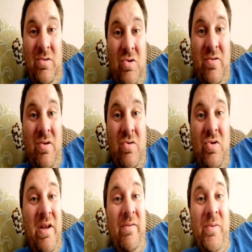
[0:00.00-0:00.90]
under
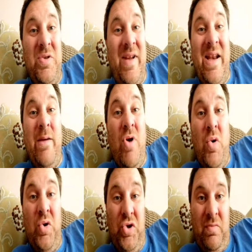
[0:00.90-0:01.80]
the influence of any
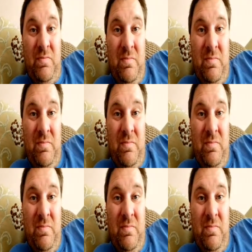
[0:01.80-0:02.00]
emotion.